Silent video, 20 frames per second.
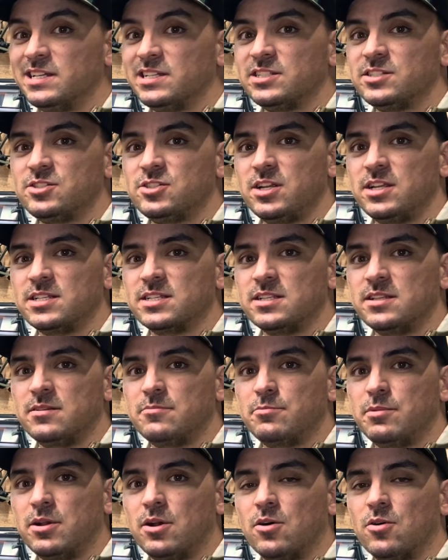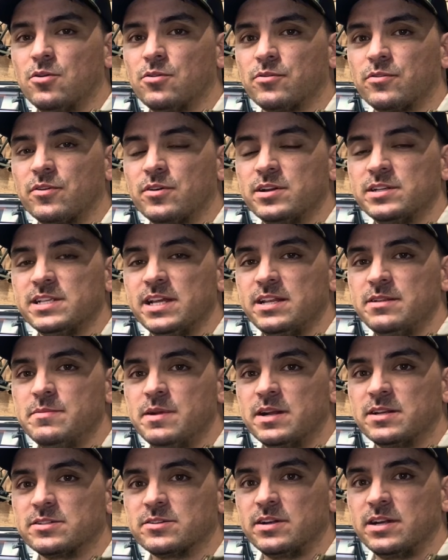chasing them big old furry teddy
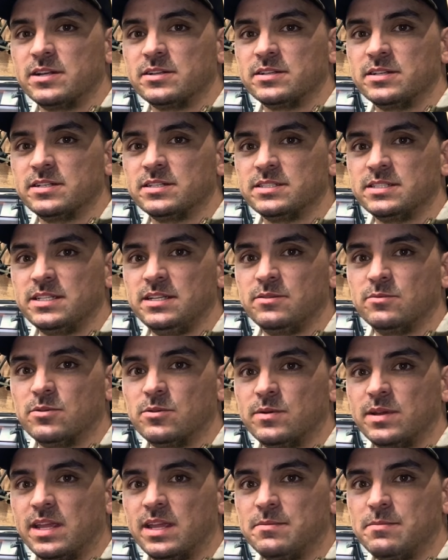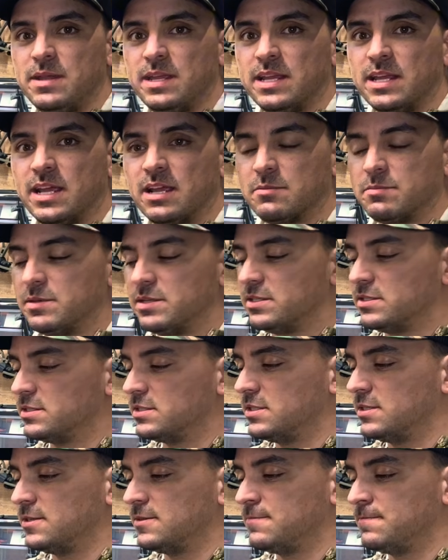bears around, seeing what we can't make happen.
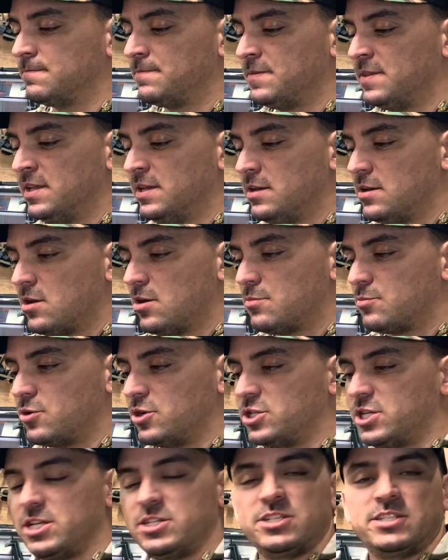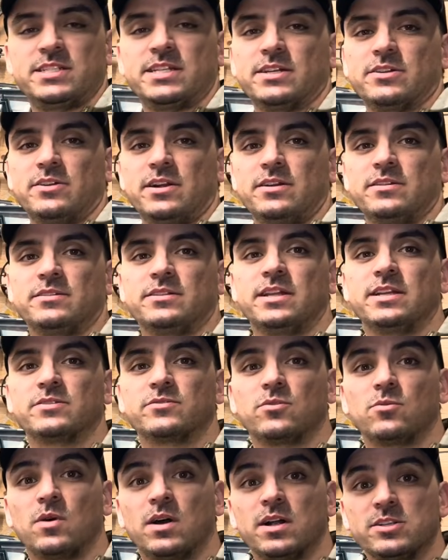So appreciate you sticking around. Thanks
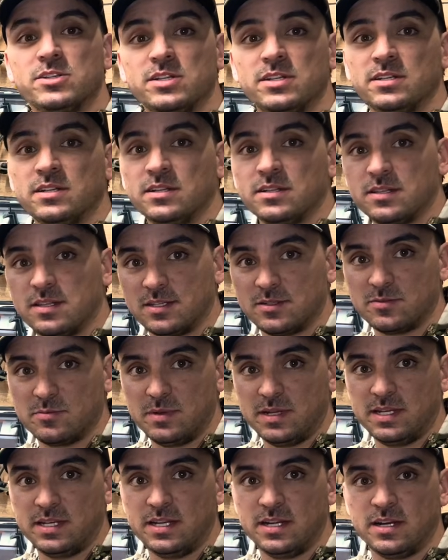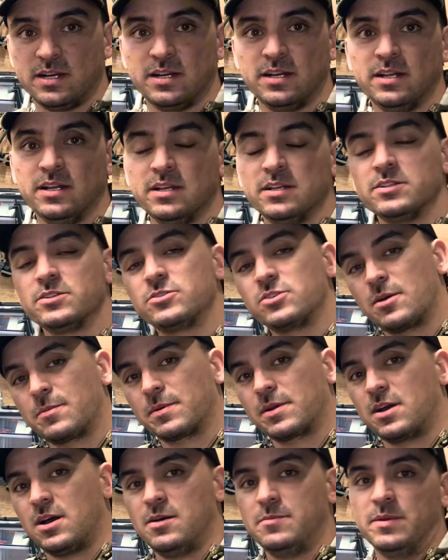for watching. Thanks for being here. Drop a
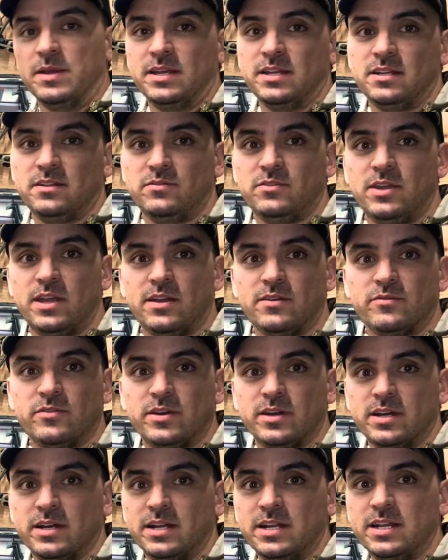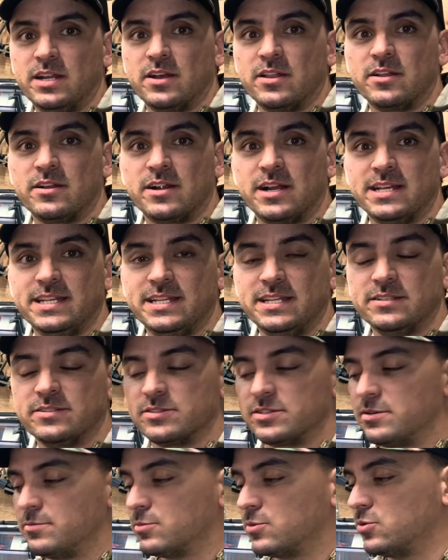comment if you have any other ideas or
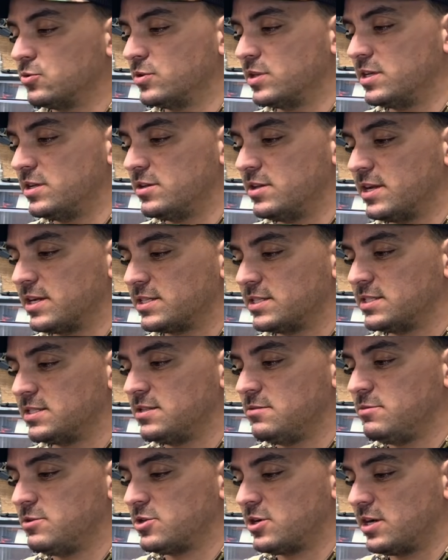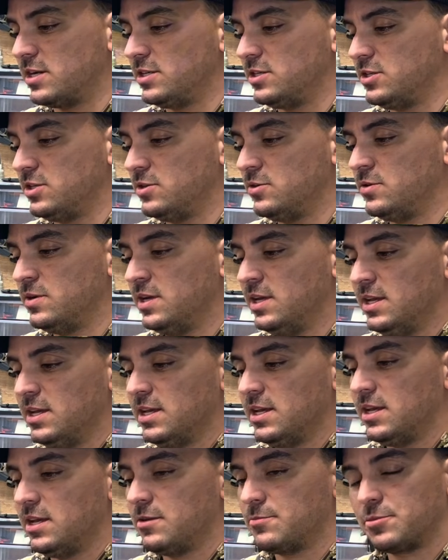something cool that you'd like to see me try to do.
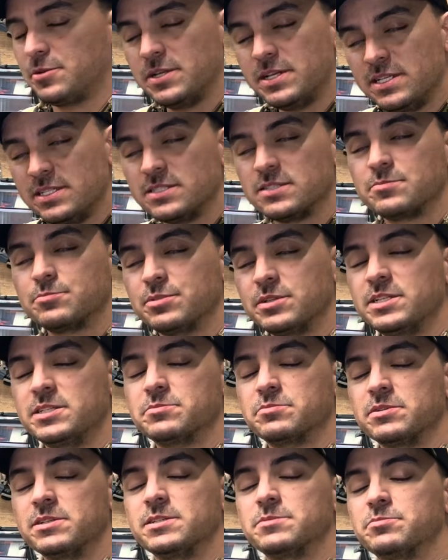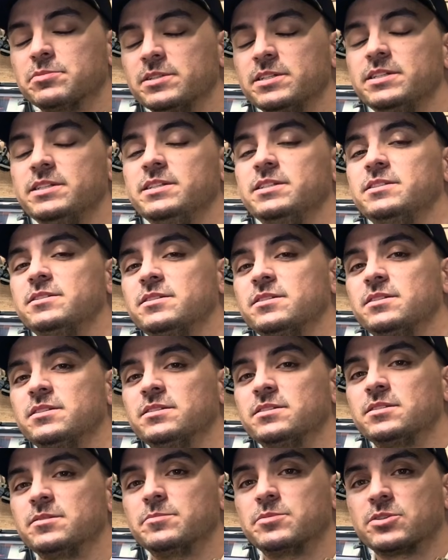And please, please, please, please
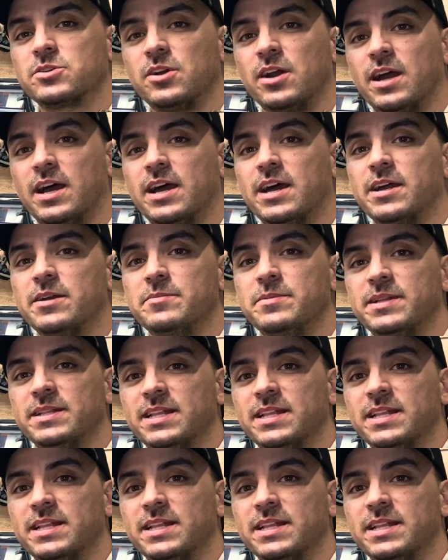subscribe, hit